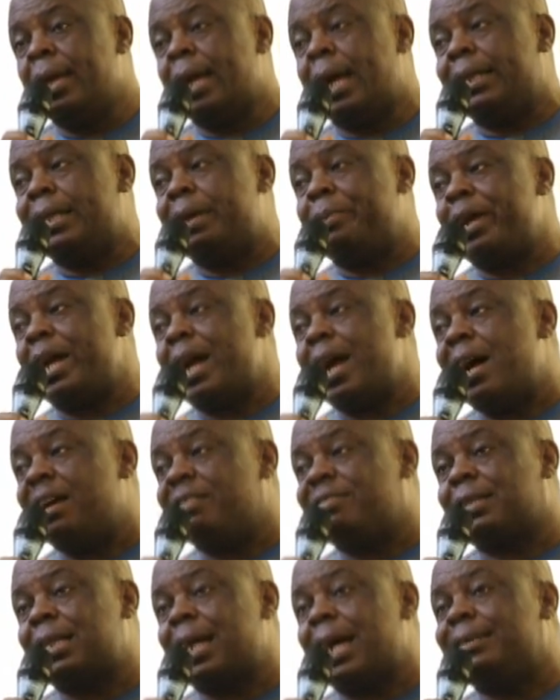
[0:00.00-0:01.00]
Anambra
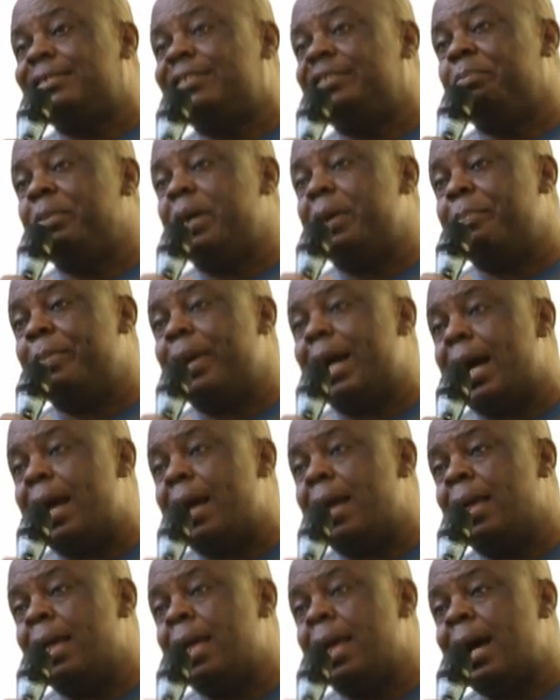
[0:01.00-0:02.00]
has
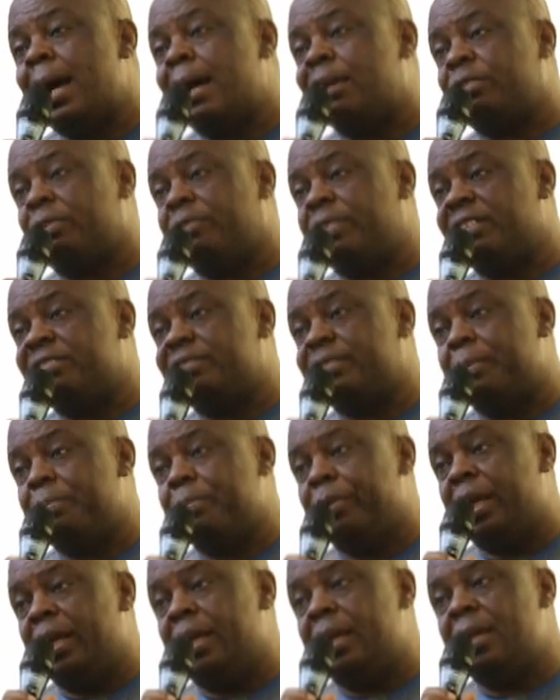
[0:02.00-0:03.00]
30-member House of
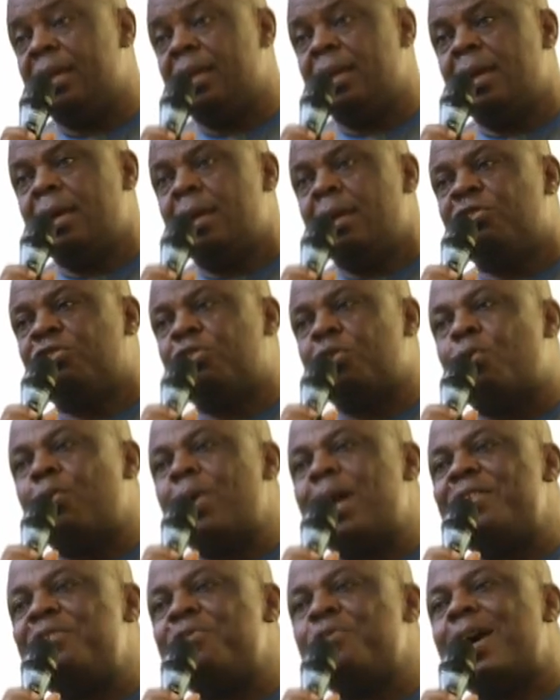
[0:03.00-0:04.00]
Assembly. So
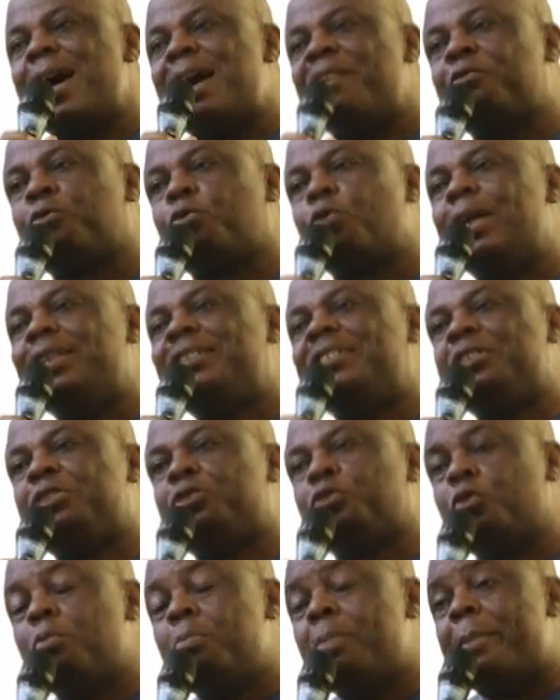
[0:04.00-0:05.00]
when you have
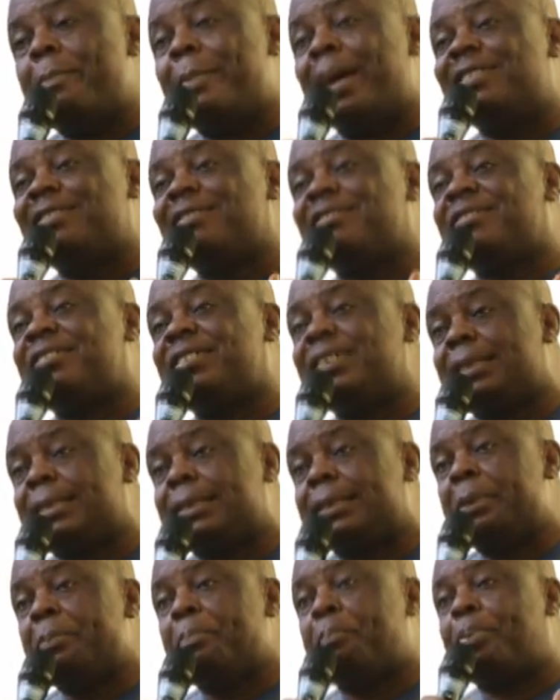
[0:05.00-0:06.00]
22 members
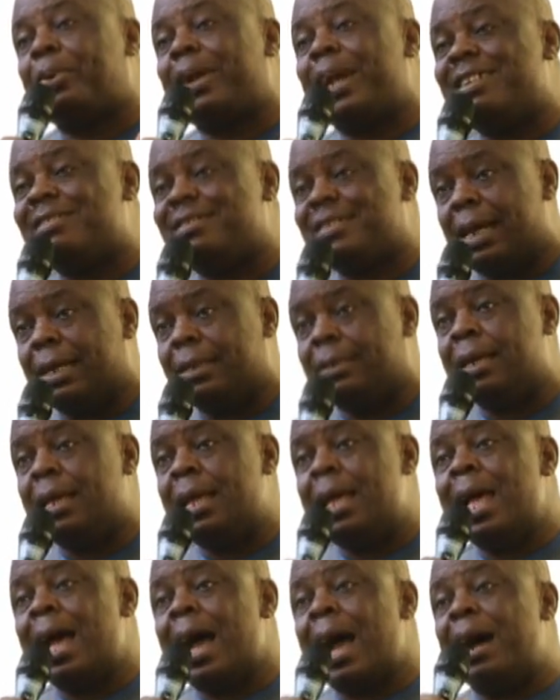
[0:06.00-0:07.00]
sitting present
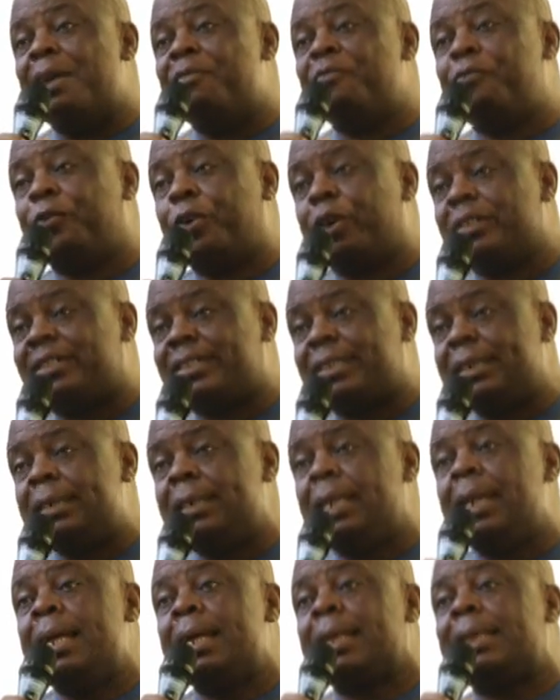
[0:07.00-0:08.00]
and
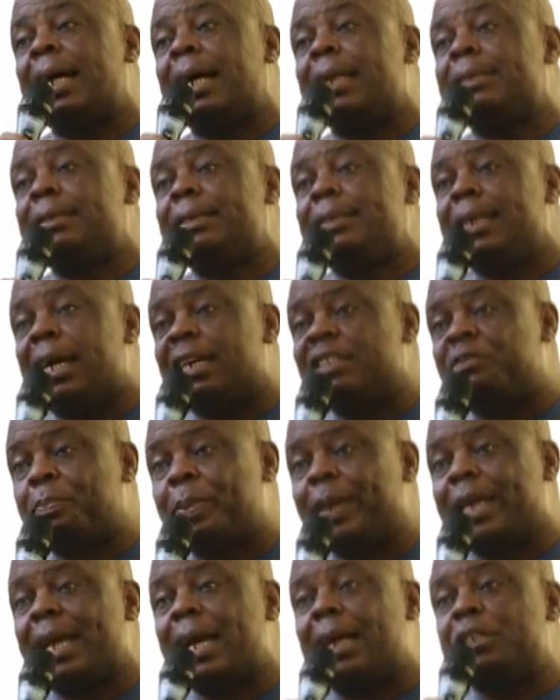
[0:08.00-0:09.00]
voting that their
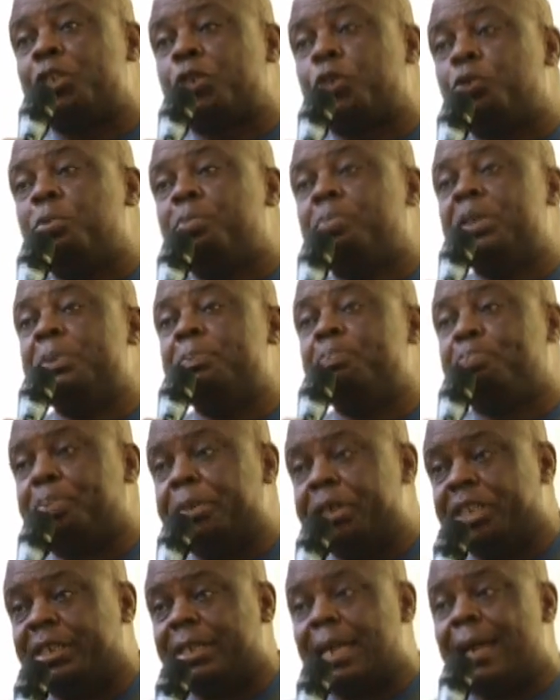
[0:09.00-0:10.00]
speaker should be
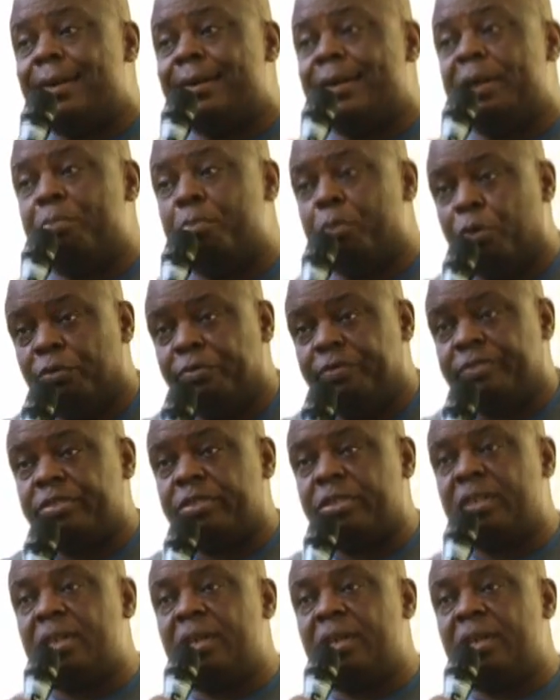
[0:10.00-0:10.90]
impeached and removed,